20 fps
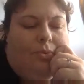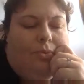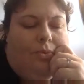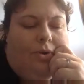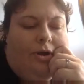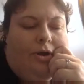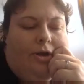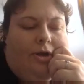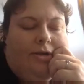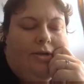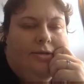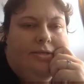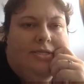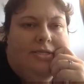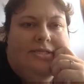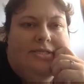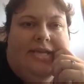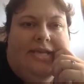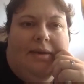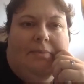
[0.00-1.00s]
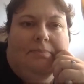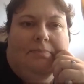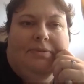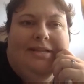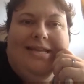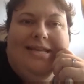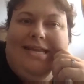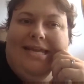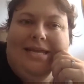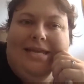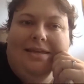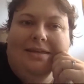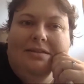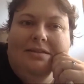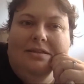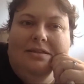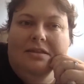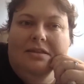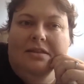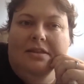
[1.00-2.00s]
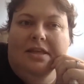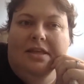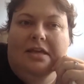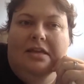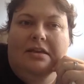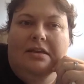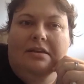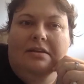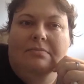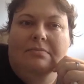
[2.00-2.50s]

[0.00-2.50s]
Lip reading: more template-y than